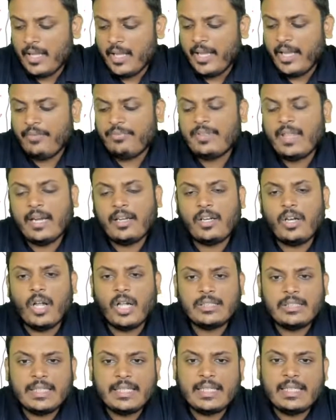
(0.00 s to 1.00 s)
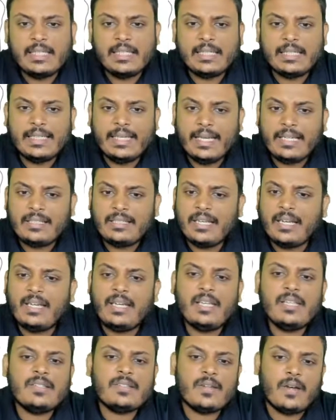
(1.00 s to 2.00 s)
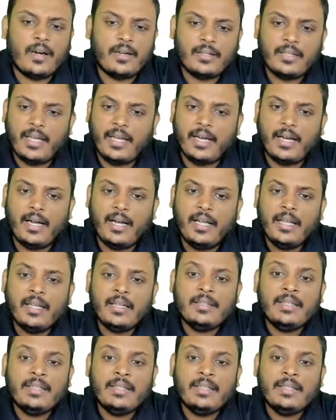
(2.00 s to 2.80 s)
If that logical connection is not there,